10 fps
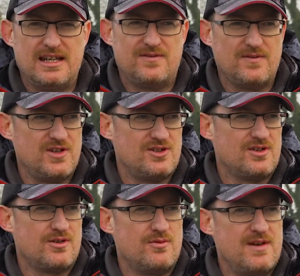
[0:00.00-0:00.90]
If you're
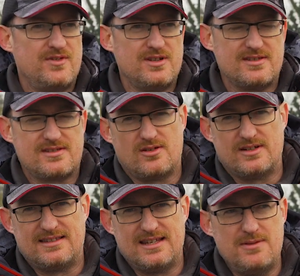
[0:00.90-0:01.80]
fishing on a river and it's
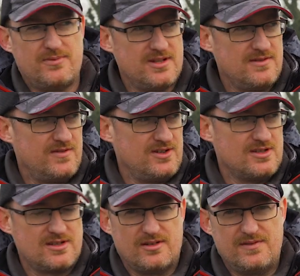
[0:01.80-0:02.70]
slightly deeper and you're
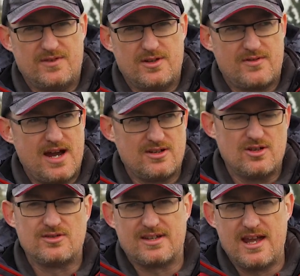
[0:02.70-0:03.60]
fishing slightly further out and
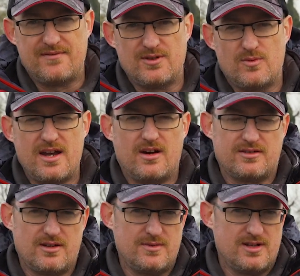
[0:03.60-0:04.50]
you're using a heavier weight,
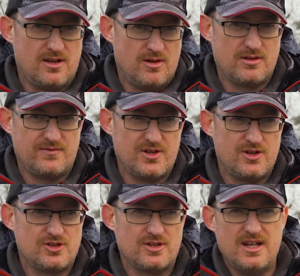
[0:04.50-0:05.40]
I'd go with a longer
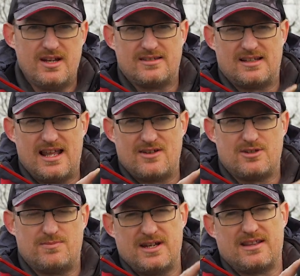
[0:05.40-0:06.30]
version because it allows
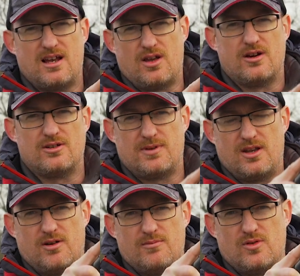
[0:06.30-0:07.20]
you to pick that line up a
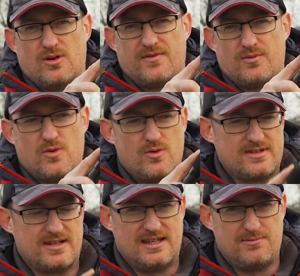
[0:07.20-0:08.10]
lot more off the
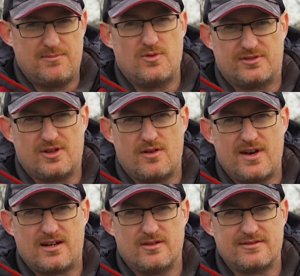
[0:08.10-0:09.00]
water and keep a more
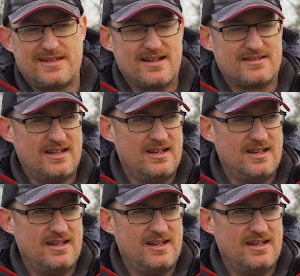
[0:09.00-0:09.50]
direct contact.